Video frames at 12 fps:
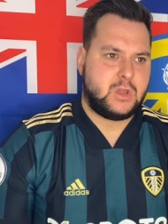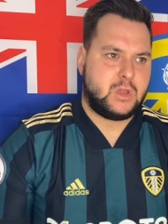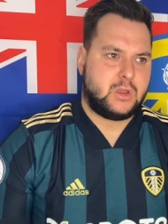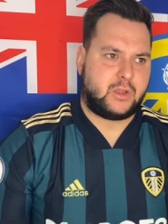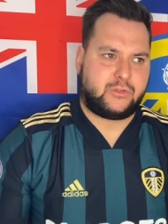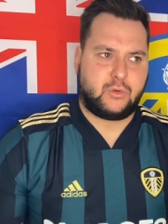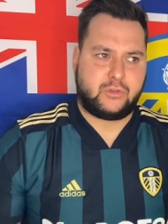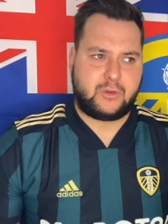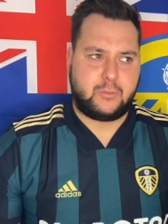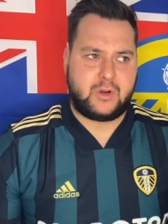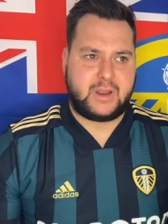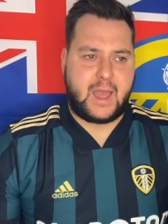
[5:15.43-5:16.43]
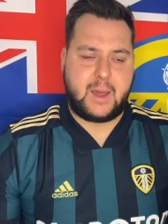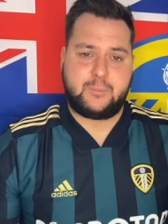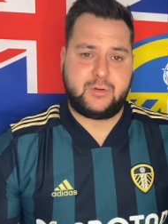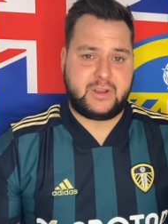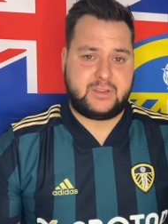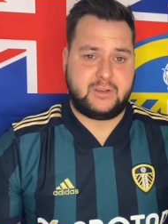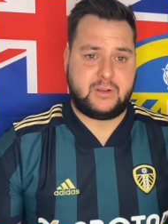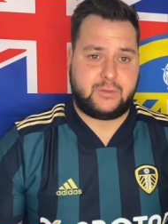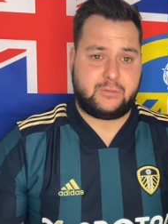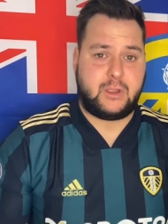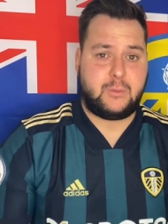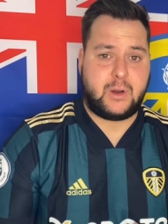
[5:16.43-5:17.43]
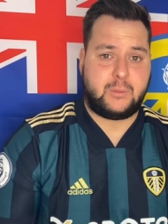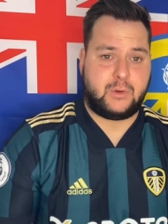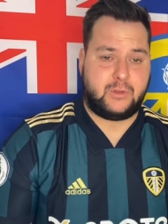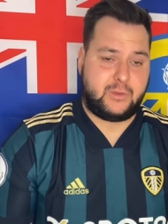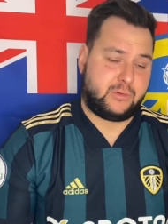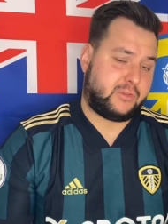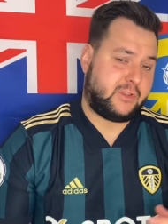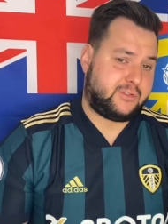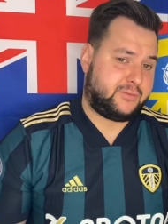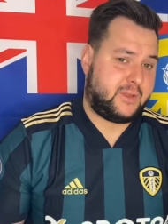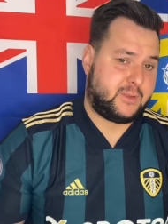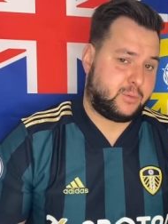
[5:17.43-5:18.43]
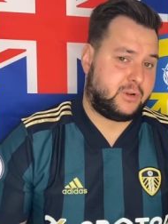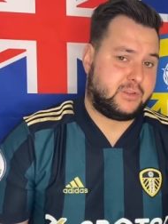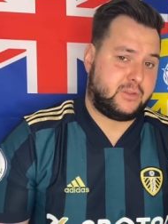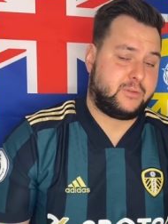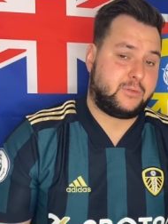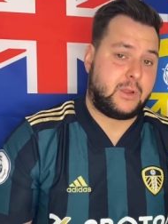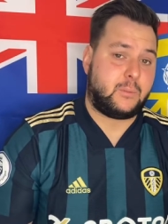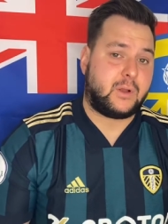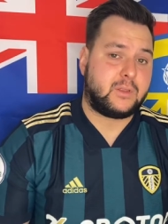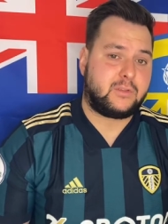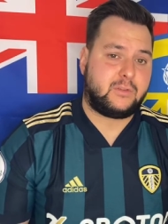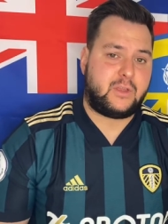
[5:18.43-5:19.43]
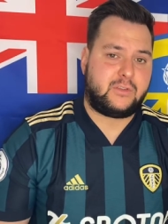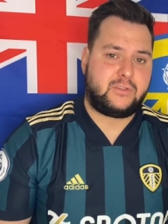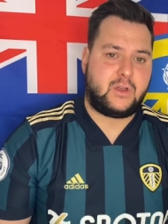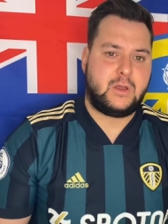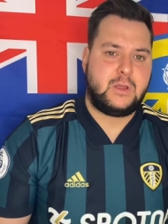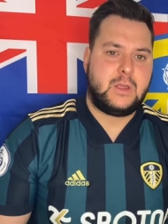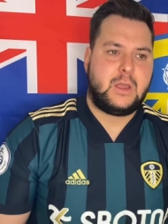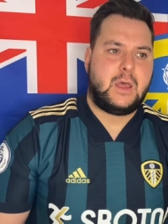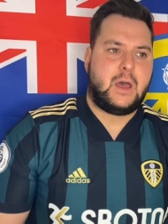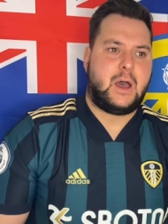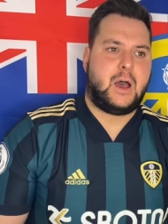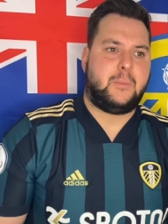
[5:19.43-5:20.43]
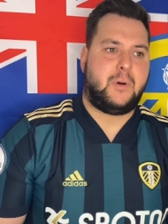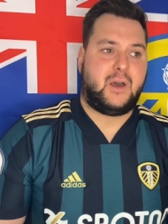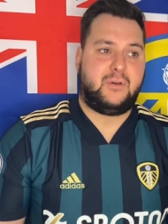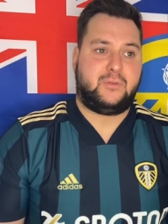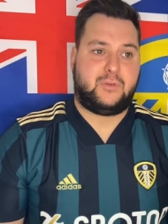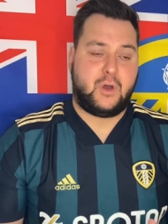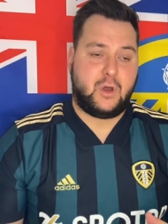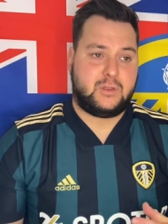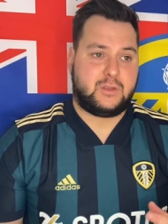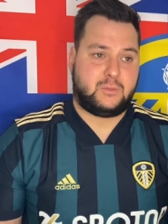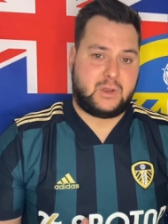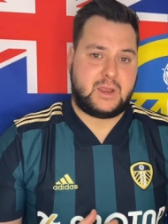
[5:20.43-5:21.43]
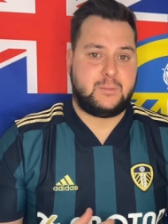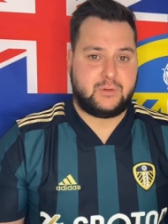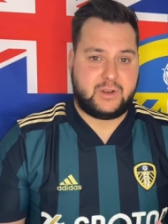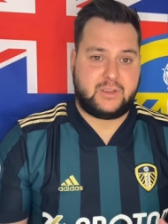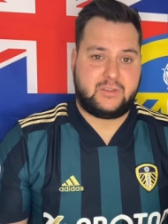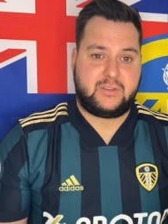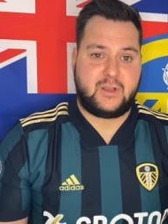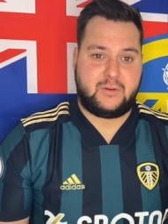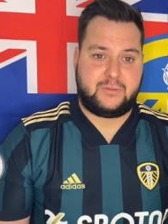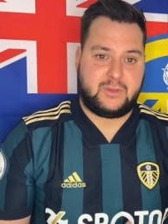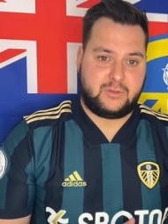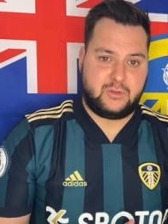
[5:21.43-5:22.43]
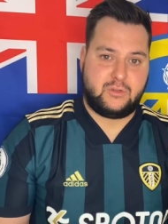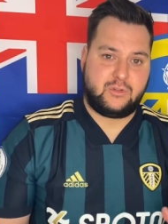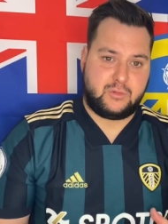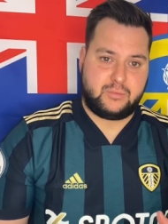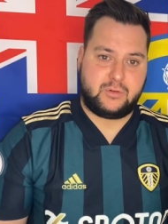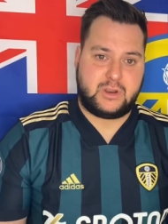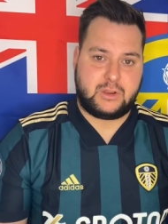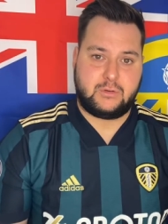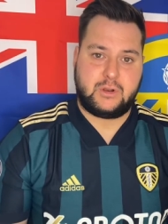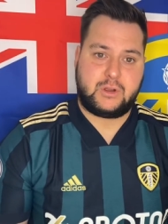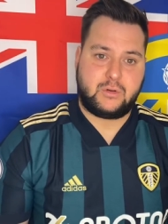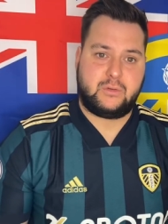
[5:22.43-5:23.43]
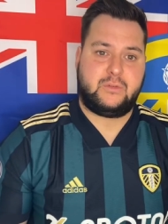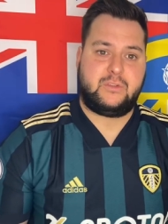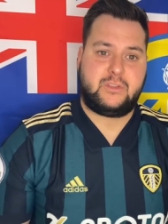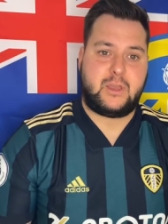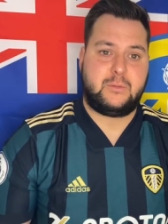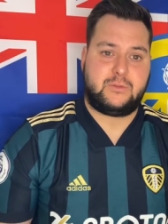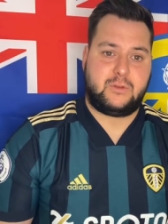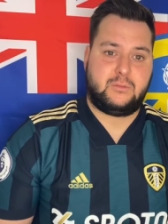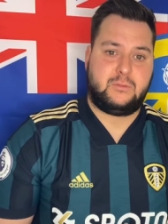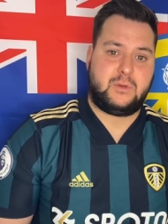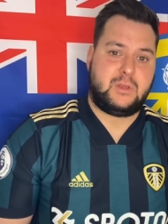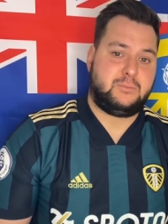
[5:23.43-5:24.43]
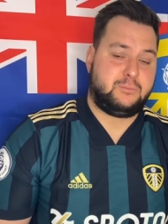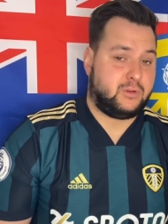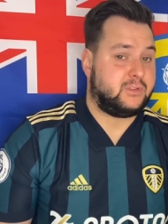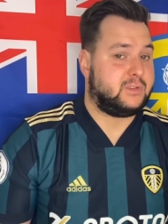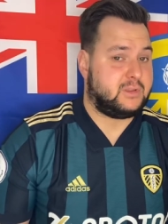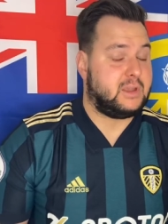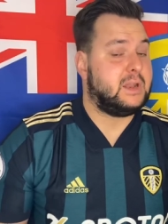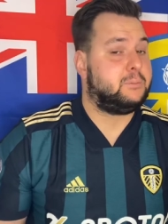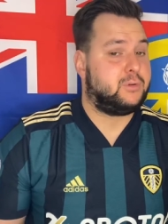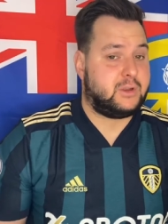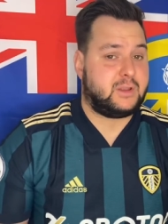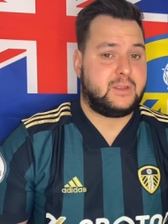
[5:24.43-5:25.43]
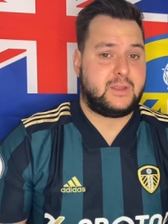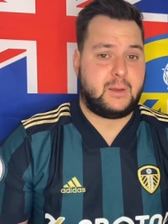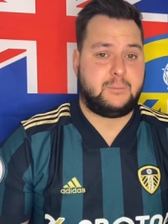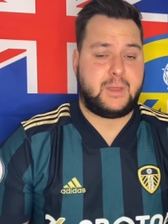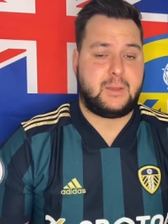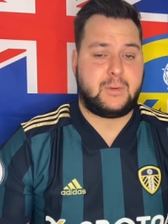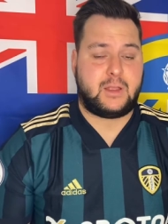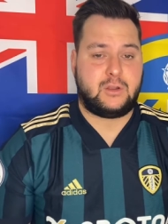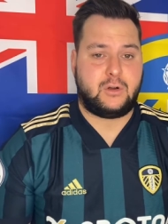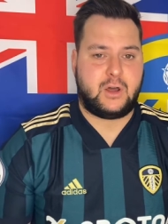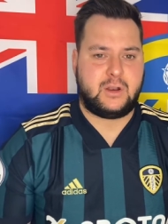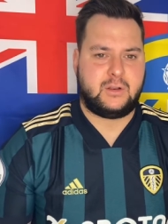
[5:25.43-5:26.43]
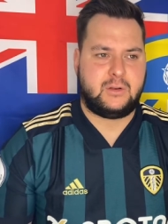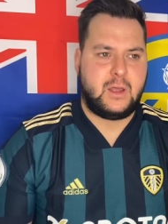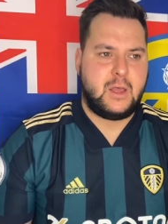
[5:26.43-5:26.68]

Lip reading: I saw somebody had predicted a 3-1. Well, there was a Leicester fan that predicted 3-1 for Leicester. I've heard that when he predicts stuff, he's usually pretty critical of his team. So he predicted they'd beat Man United. And